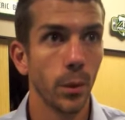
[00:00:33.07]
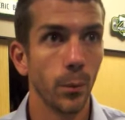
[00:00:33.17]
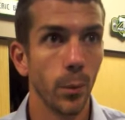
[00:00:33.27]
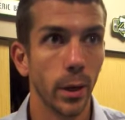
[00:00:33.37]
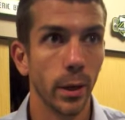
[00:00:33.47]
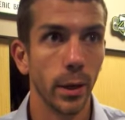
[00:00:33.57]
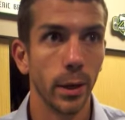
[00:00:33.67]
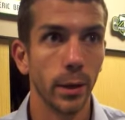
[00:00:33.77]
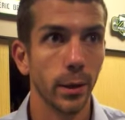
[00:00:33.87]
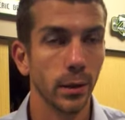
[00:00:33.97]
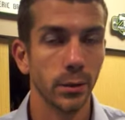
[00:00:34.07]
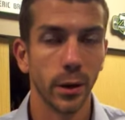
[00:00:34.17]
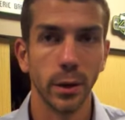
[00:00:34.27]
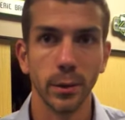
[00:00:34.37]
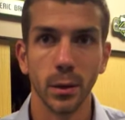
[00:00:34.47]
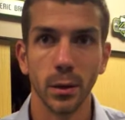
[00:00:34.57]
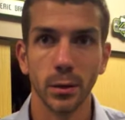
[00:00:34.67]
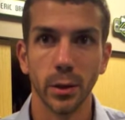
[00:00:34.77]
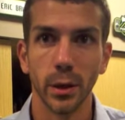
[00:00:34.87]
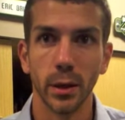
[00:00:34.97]
But it's great. You know, it's
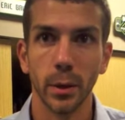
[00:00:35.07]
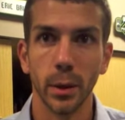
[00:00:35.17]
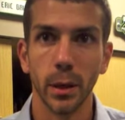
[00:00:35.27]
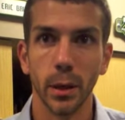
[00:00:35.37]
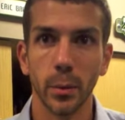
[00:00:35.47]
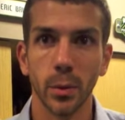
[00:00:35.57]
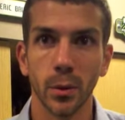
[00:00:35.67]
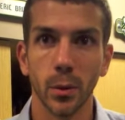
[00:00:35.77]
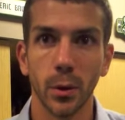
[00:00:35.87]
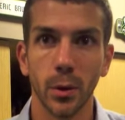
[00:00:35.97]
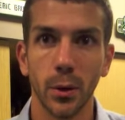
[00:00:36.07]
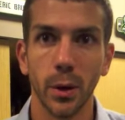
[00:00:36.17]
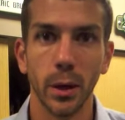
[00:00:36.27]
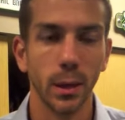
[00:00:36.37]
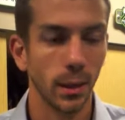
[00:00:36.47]
great that we'd put the workload in.